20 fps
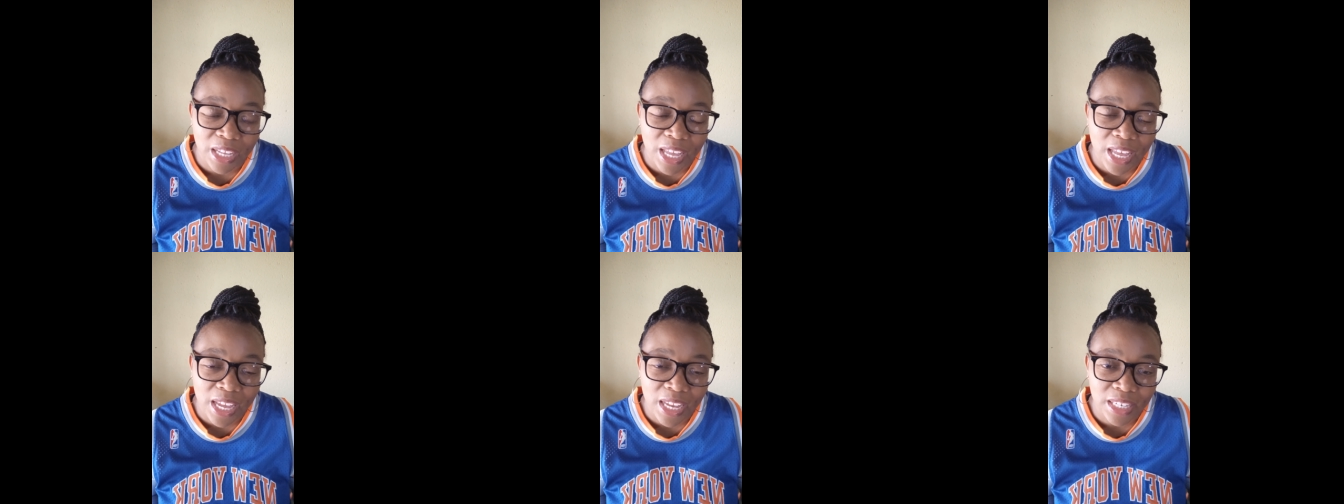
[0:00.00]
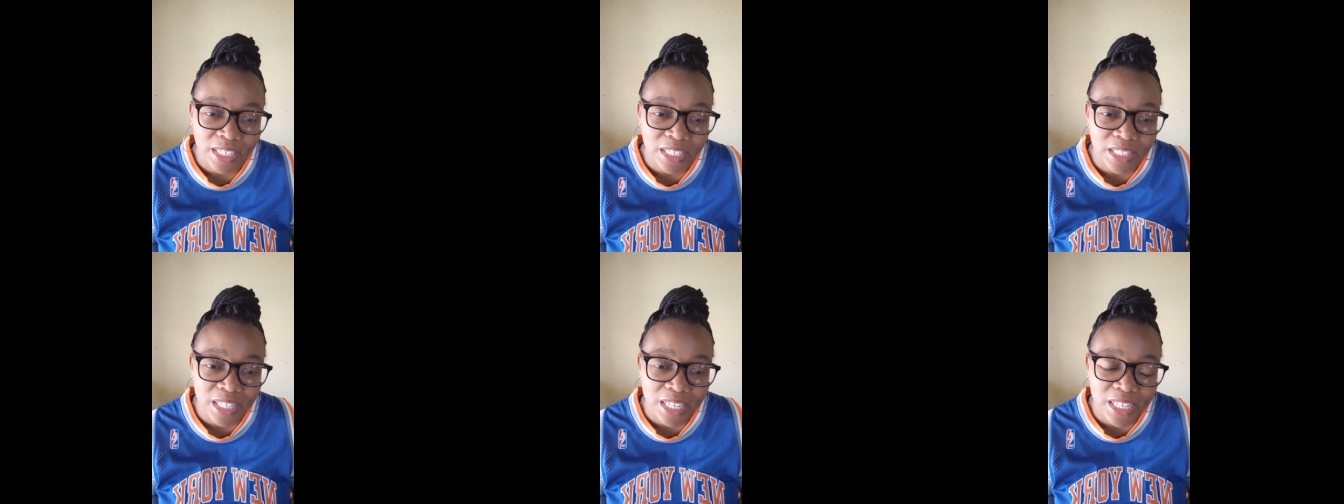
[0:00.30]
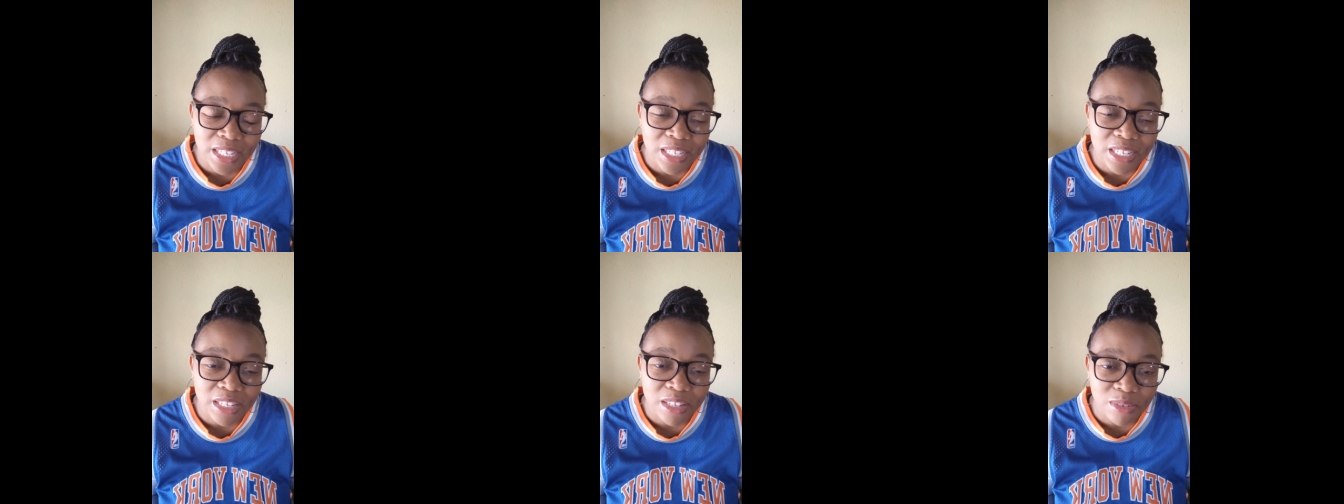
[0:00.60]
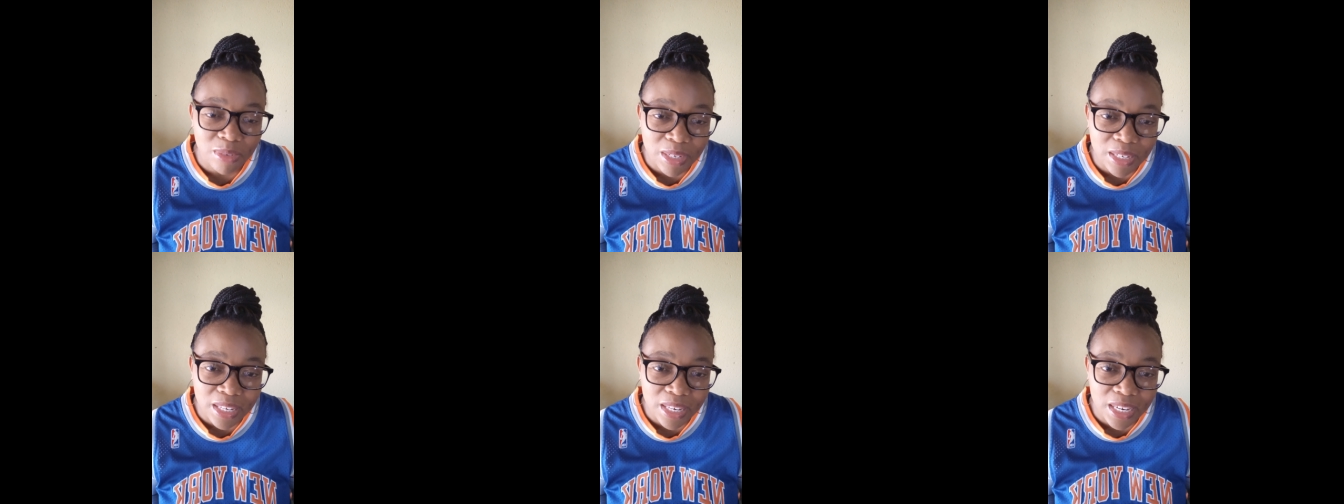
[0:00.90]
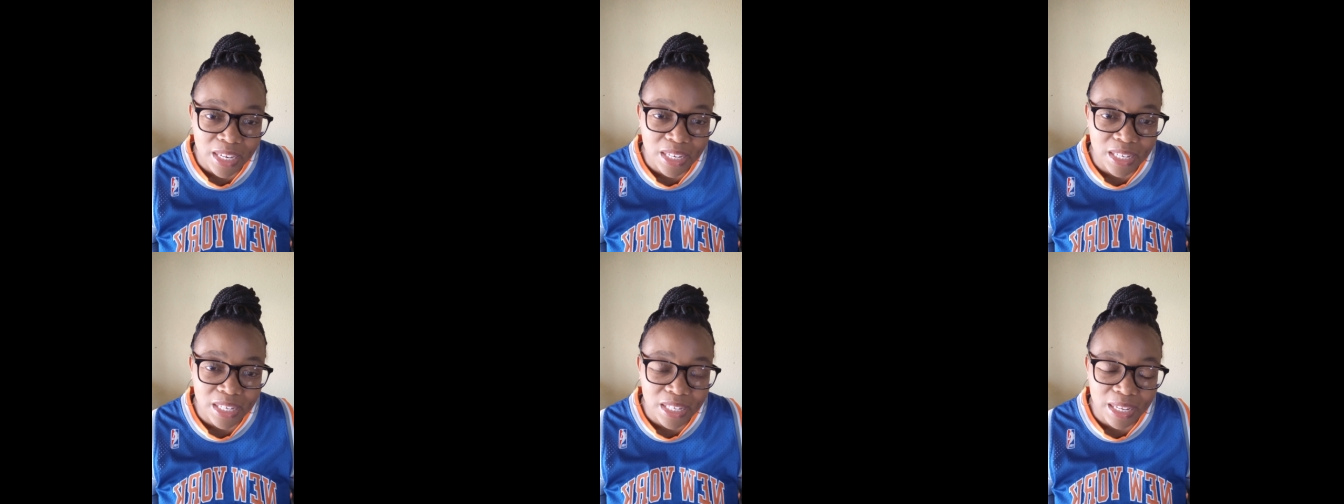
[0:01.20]
and there's a
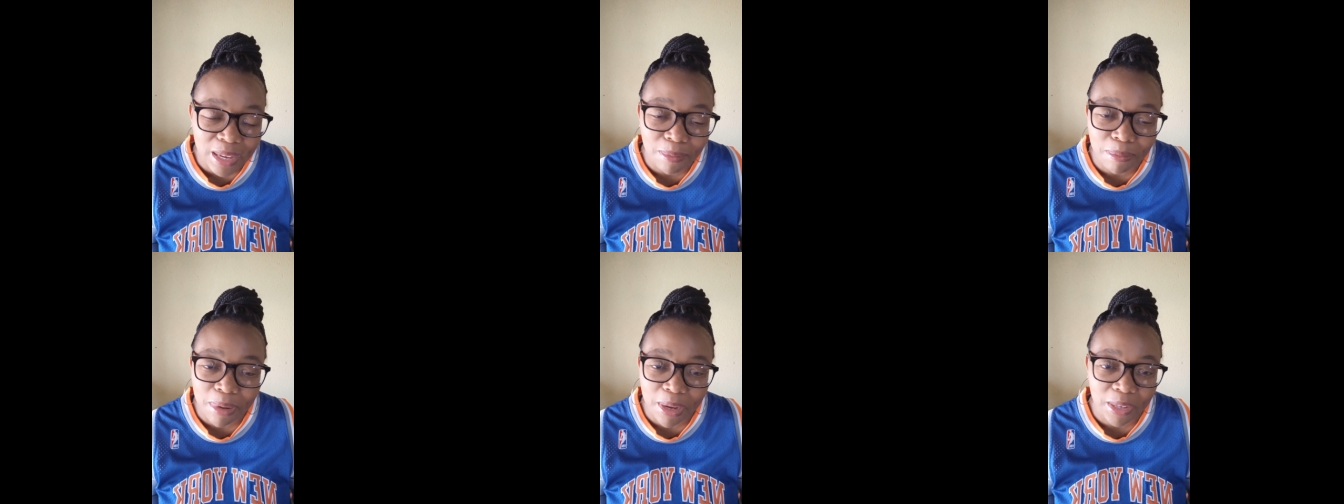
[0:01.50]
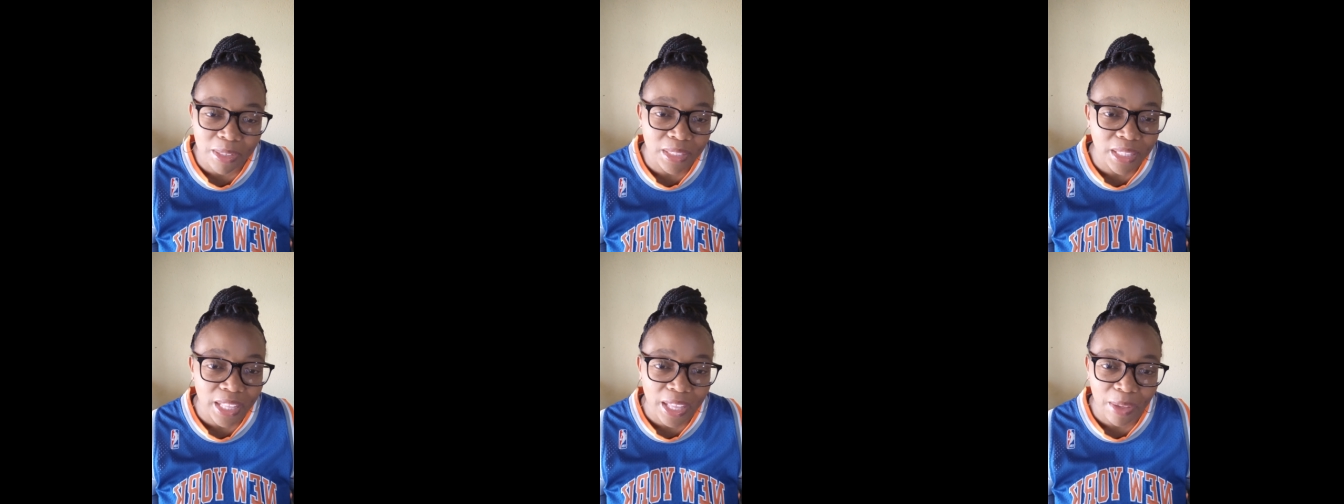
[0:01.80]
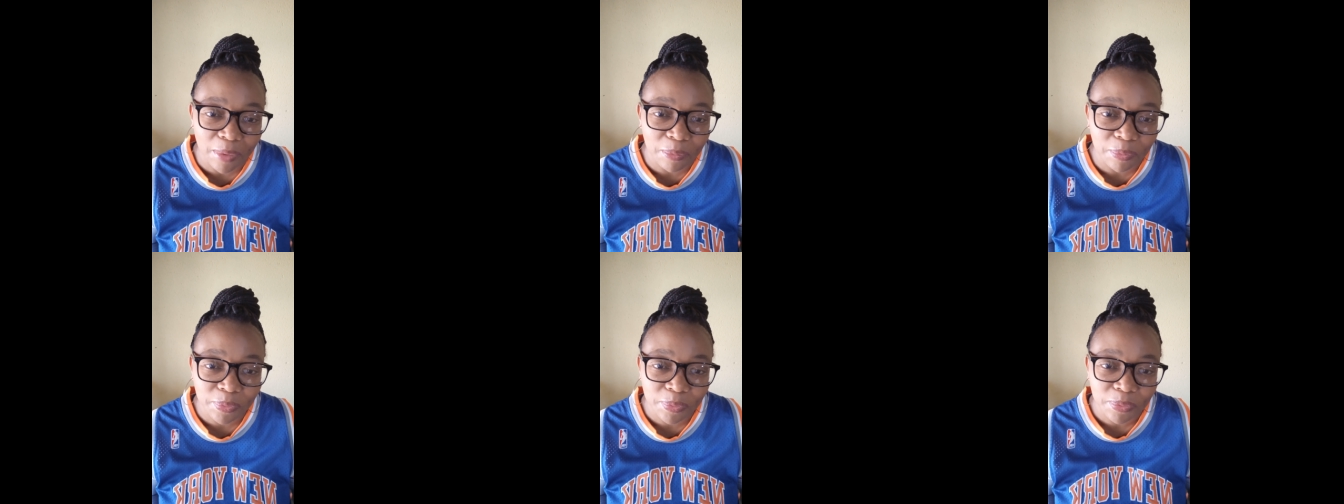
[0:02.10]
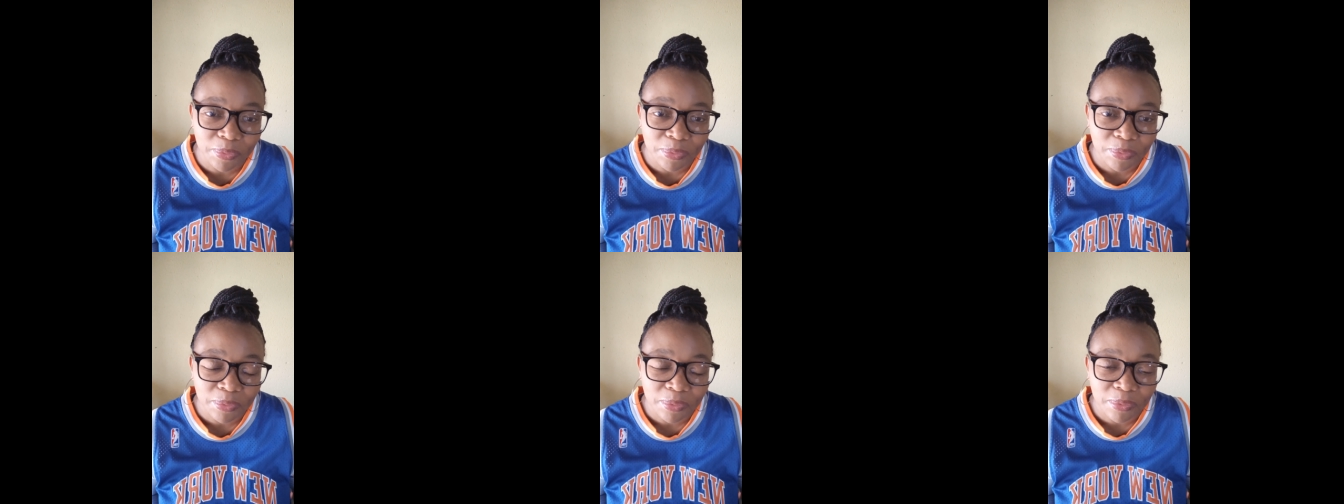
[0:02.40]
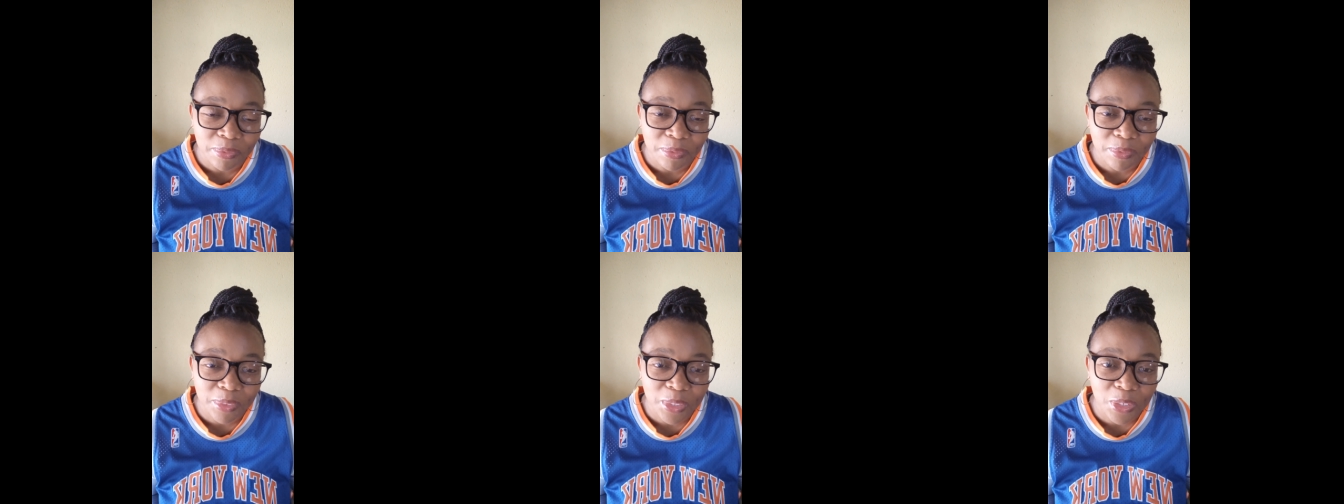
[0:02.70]
sweetness about them.
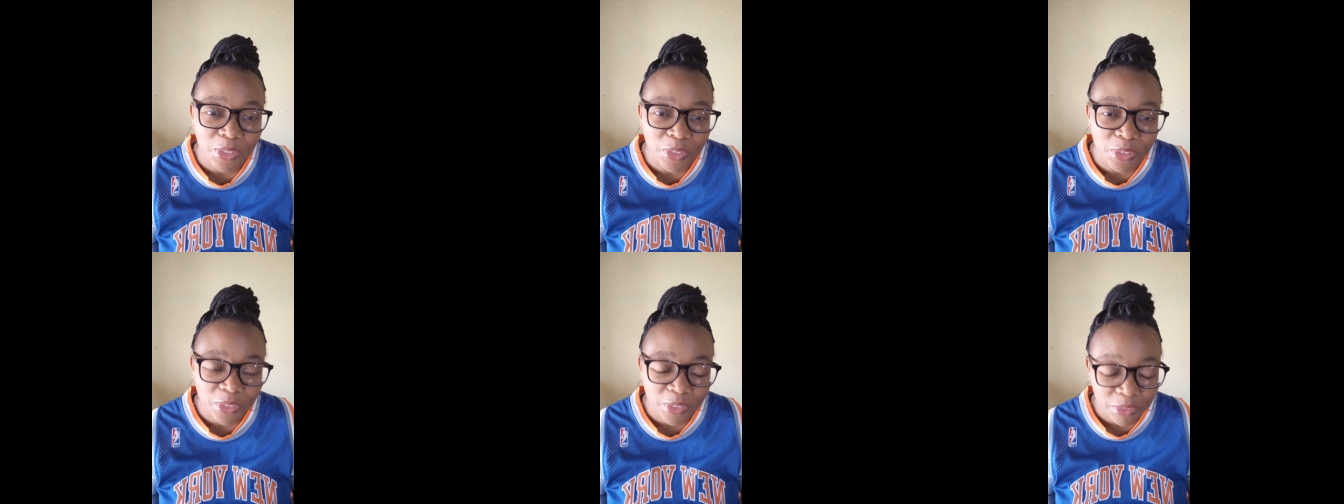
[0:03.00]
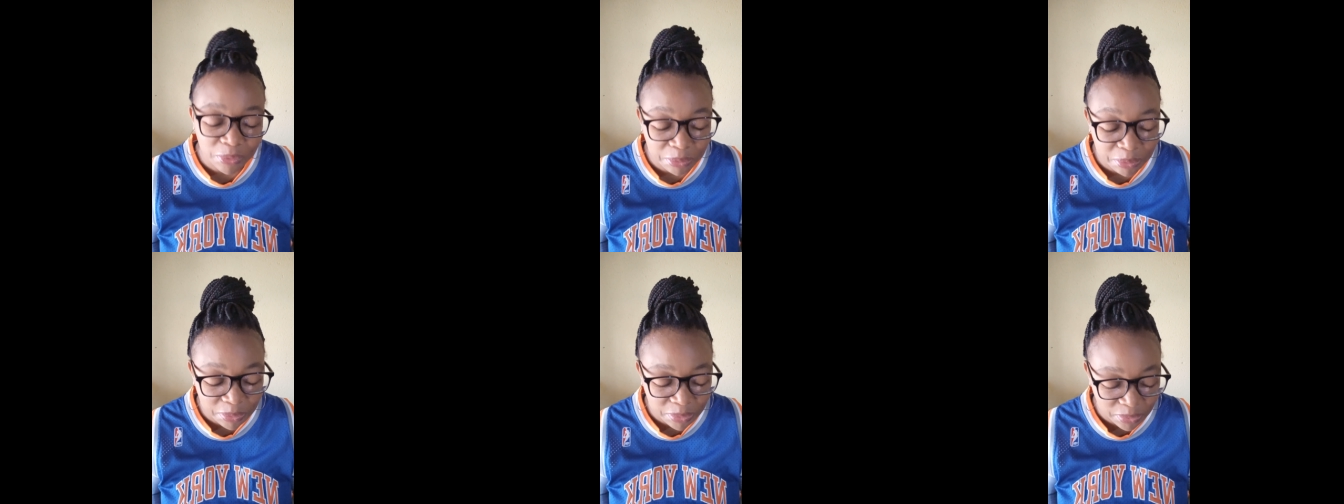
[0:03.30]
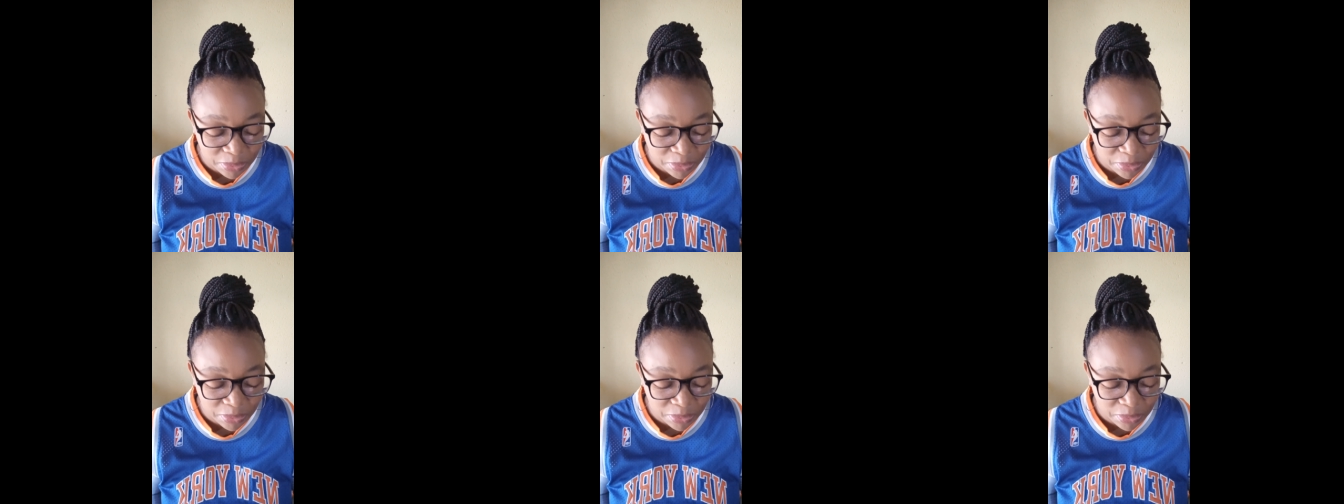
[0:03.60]
You know.